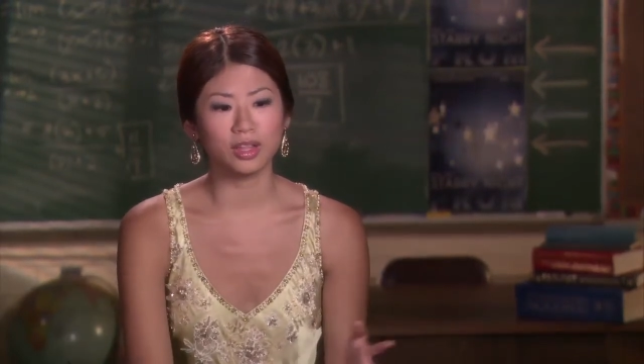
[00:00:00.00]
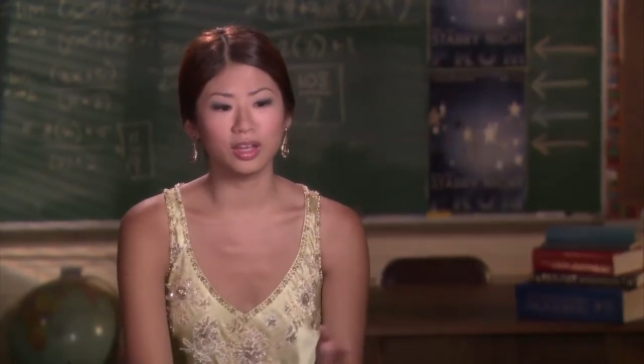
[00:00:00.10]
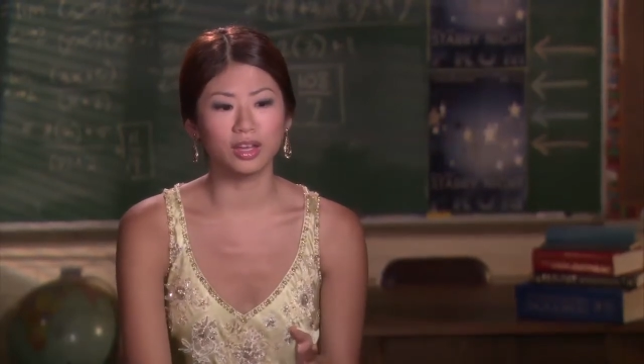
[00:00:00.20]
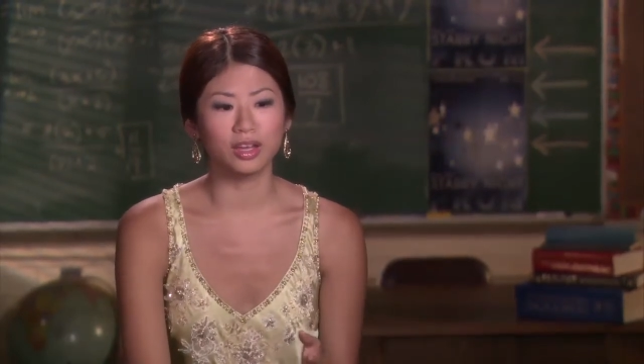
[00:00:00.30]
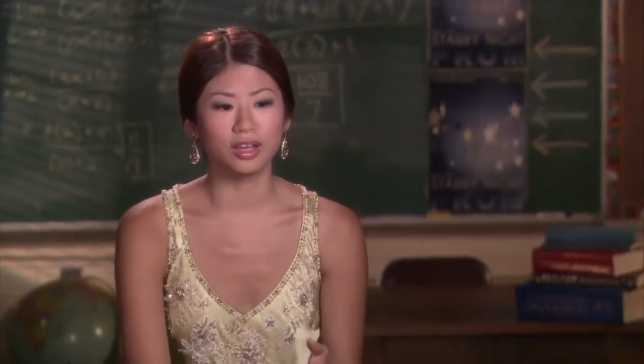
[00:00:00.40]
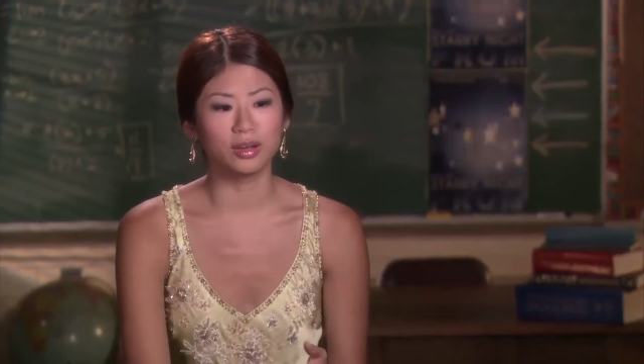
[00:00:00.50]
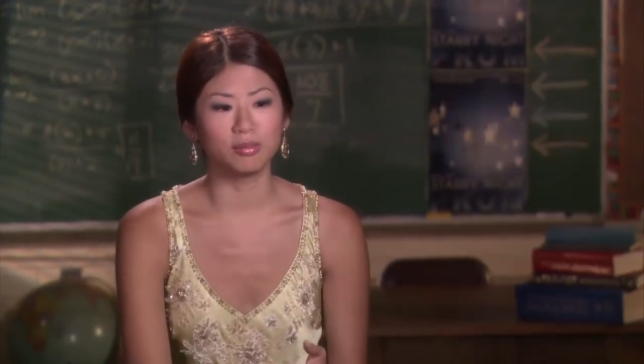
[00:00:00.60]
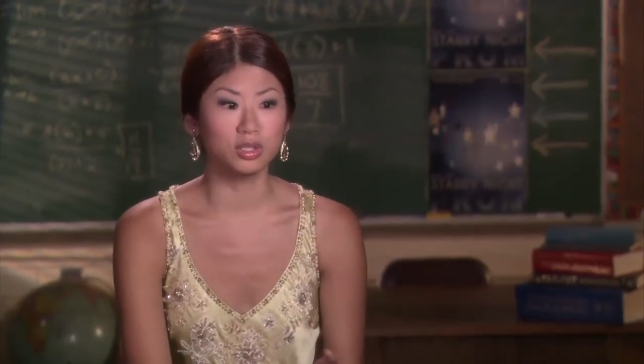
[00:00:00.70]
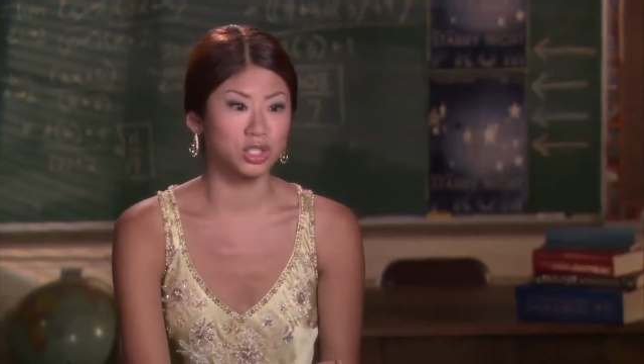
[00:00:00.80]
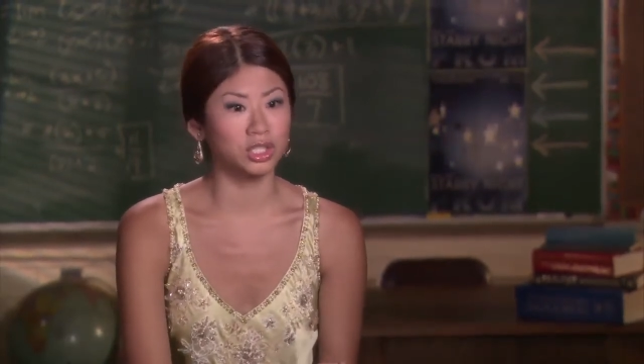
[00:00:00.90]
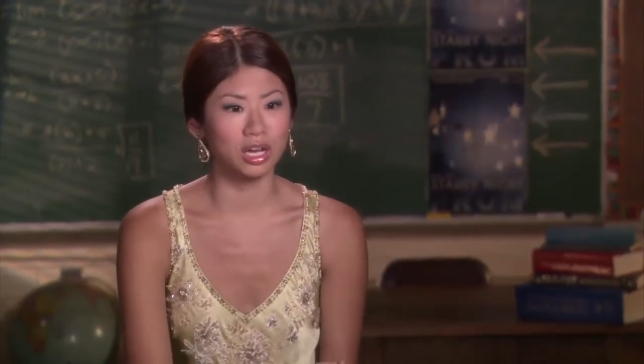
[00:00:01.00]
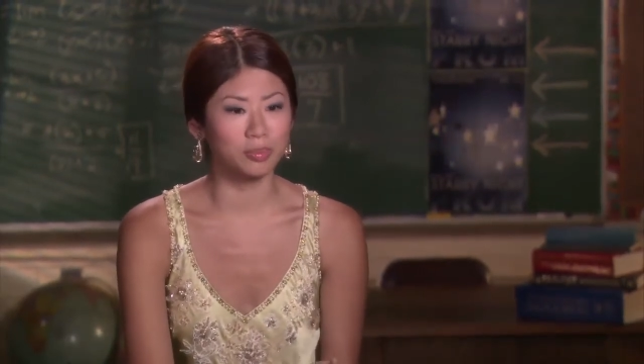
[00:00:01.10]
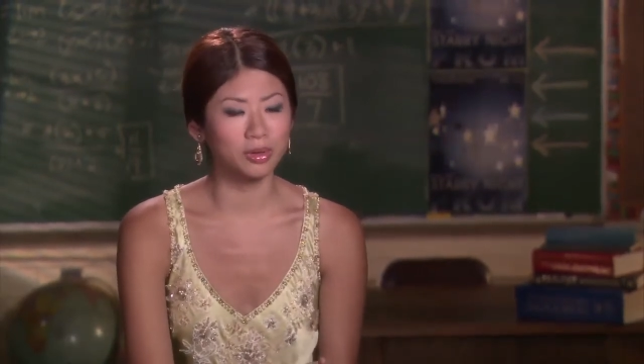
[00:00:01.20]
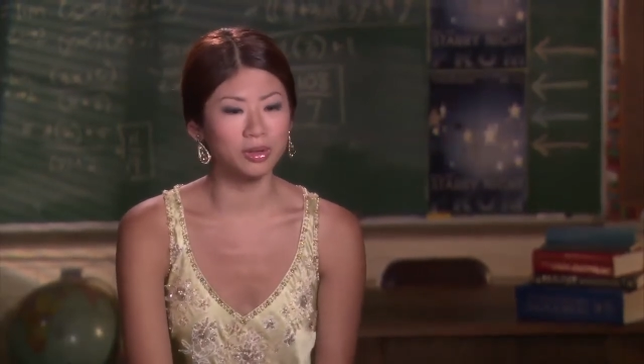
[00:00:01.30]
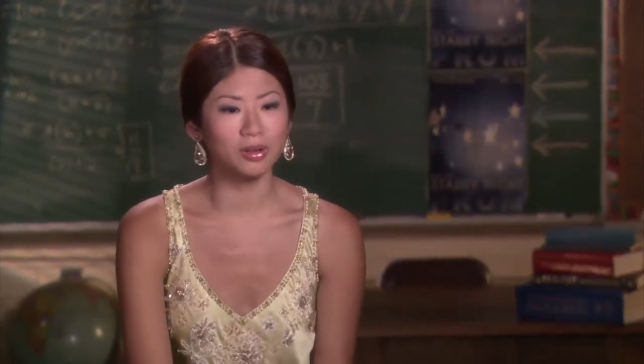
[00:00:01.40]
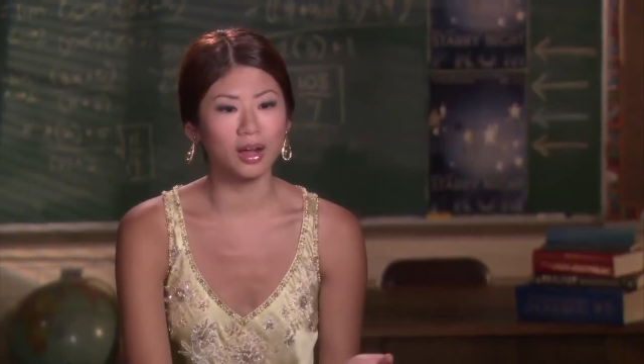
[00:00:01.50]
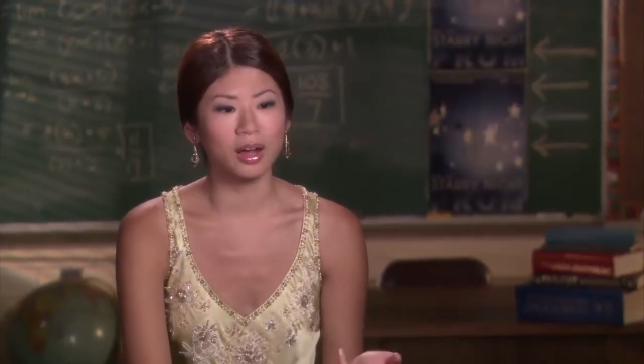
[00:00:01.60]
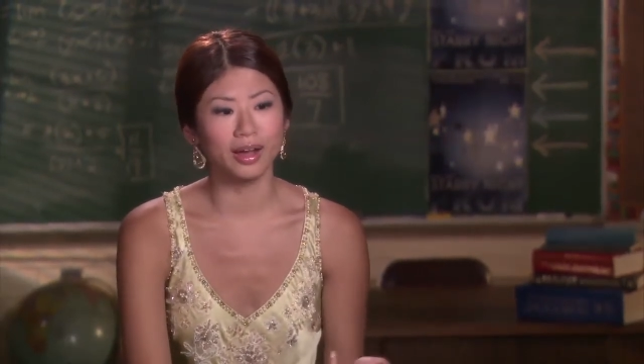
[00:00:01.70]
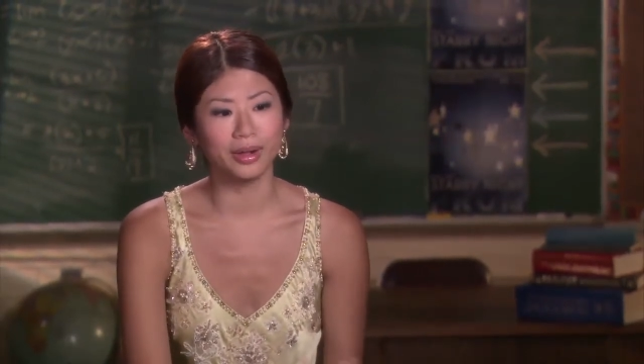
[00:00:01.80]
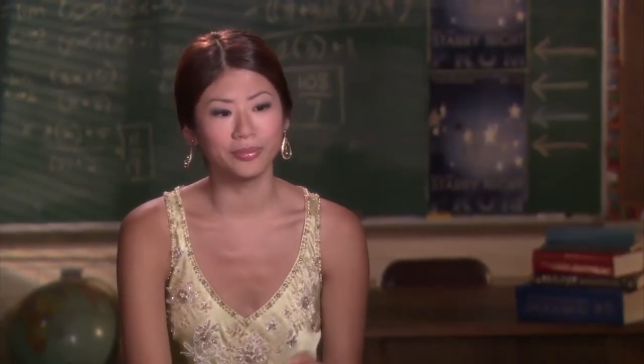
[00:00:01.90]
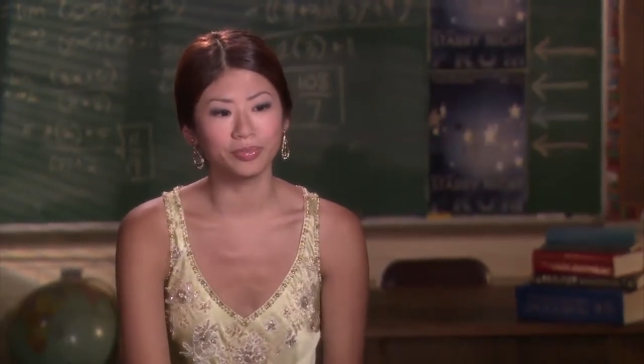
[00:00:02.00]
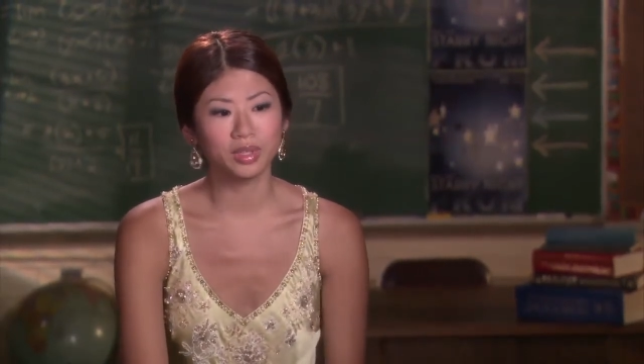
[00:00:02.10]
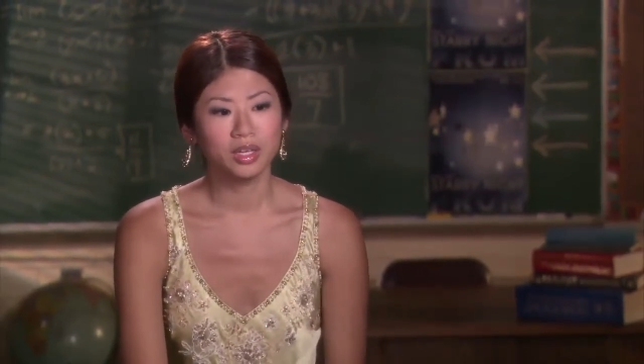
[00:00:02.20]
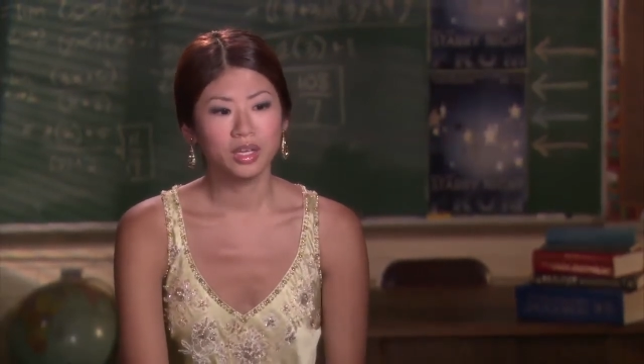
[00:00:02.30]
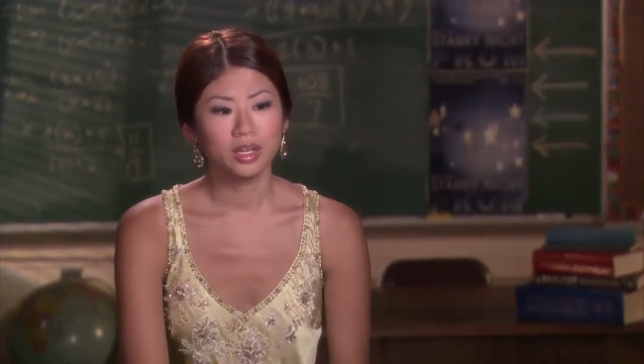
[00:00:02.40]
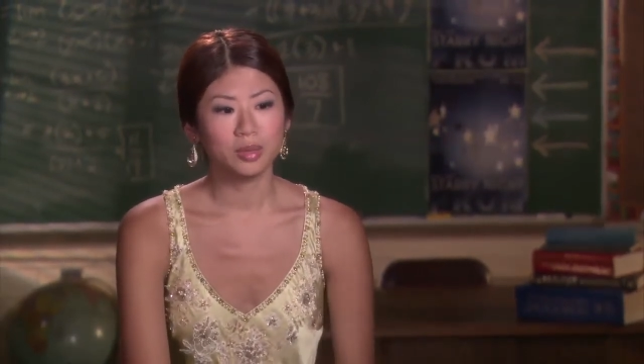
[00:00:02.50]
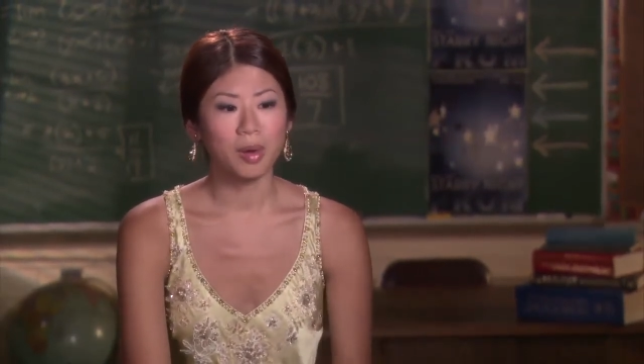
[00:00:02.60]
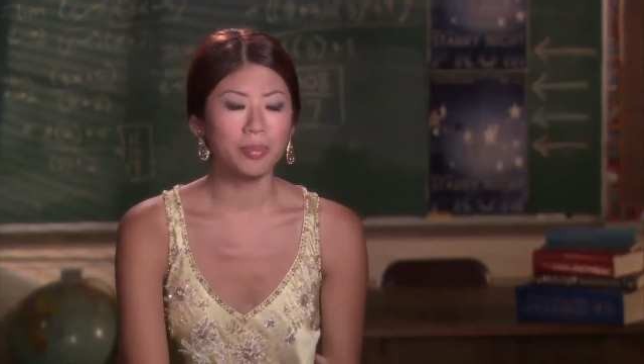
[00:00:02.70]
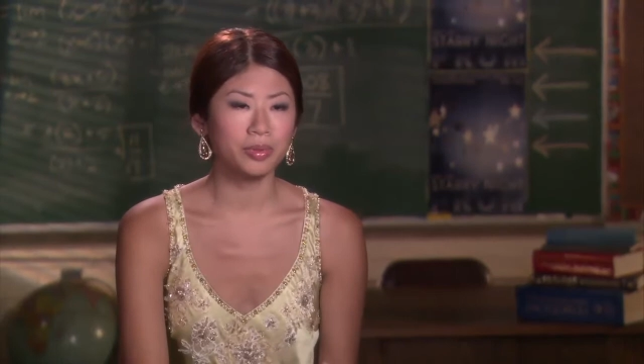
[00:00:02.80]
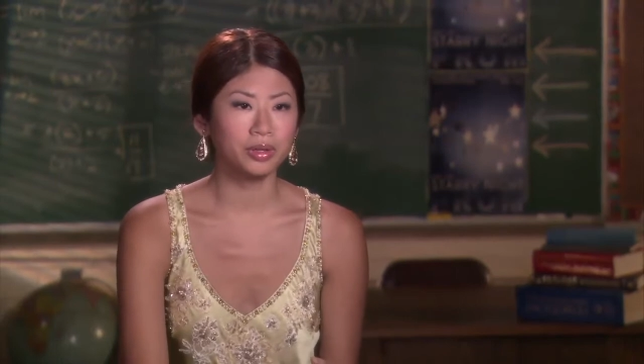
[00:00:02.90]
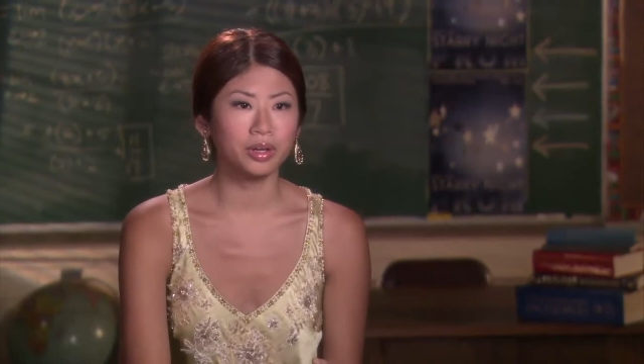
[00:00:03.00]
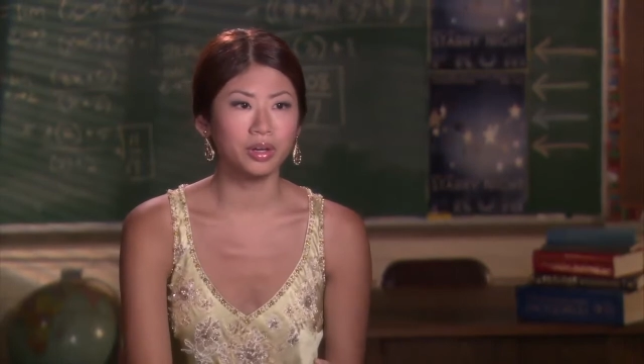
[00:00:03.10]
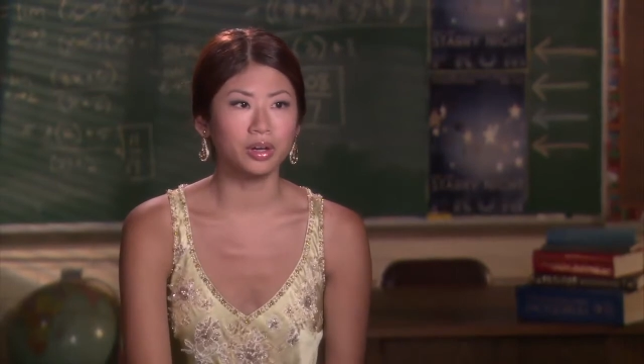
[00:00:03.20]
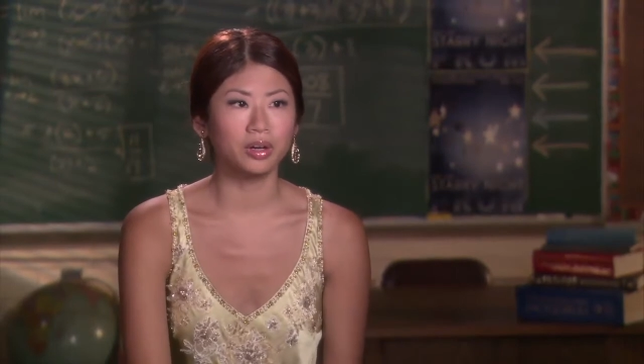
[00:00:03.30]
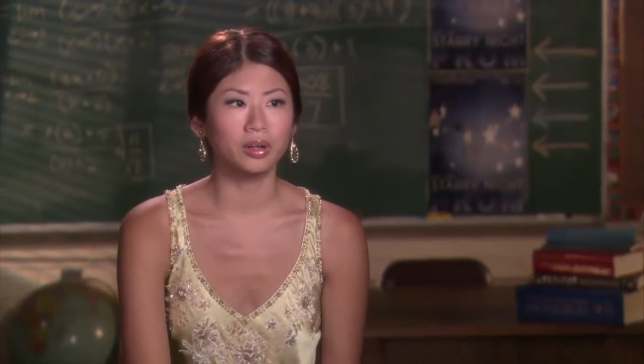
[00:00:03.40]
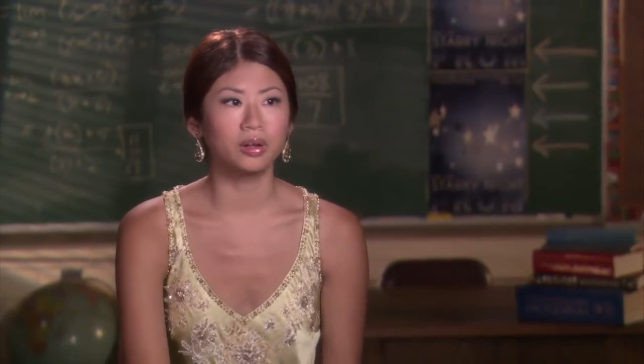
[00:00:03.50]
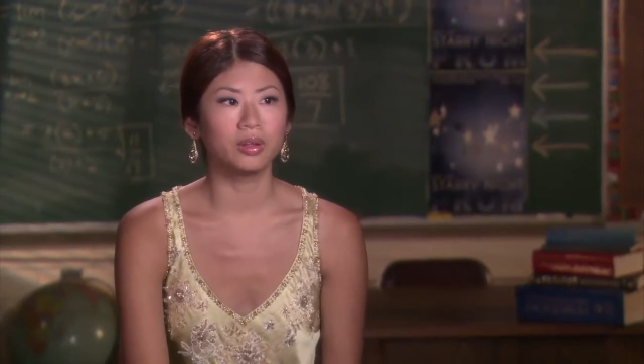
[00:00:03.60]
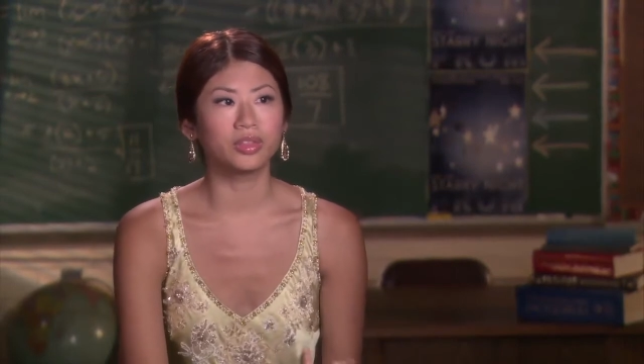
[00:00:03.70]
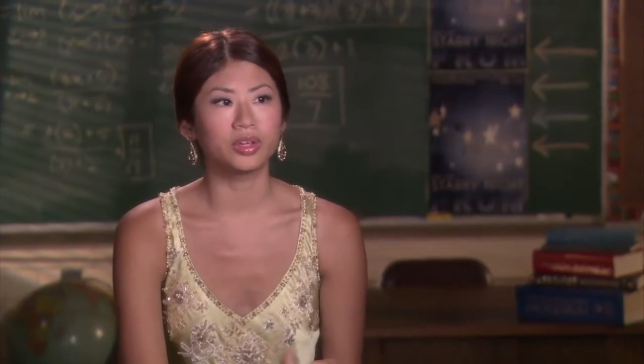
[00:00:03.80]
the mushy couple, the popular girl,